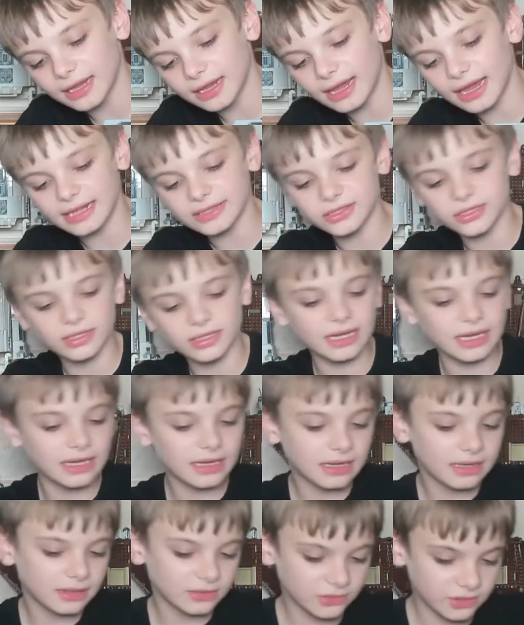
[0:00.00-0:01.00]
actually.
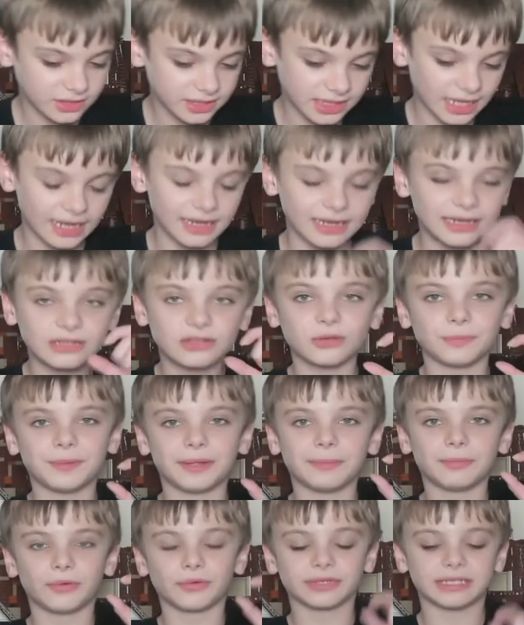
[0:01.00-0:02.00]
Just that little
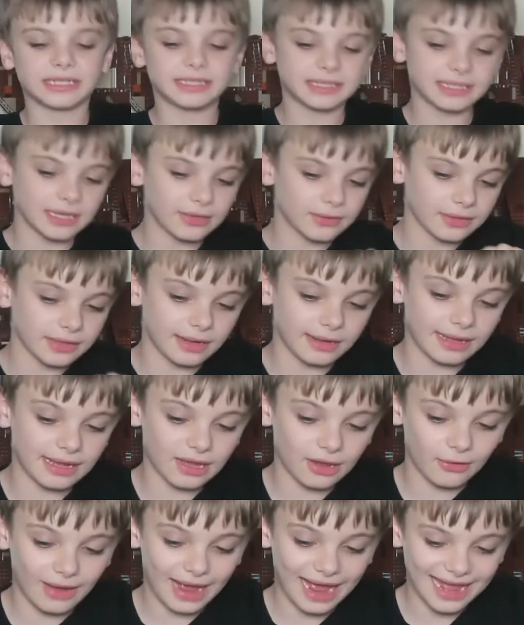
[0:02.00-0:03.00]
bit more detail that
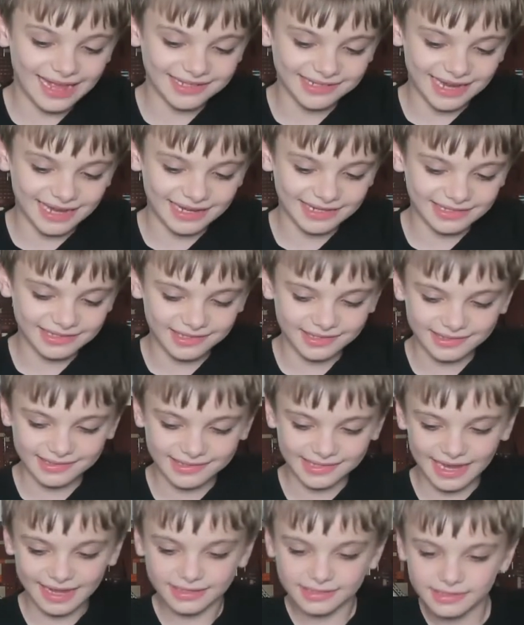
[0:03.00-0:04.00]
Lego has added to the
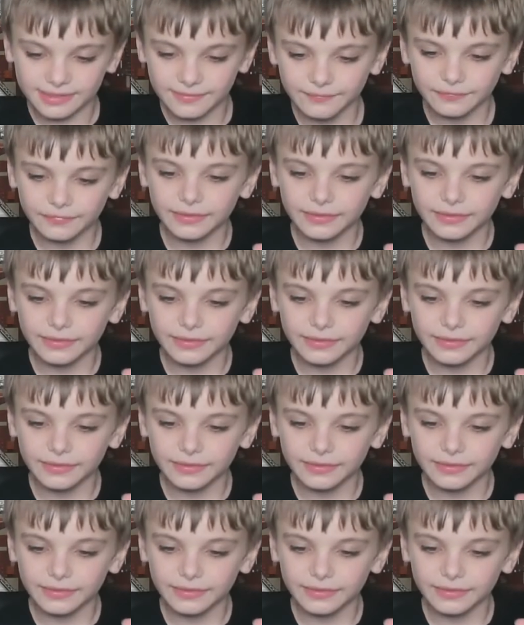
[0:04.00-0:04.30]
set.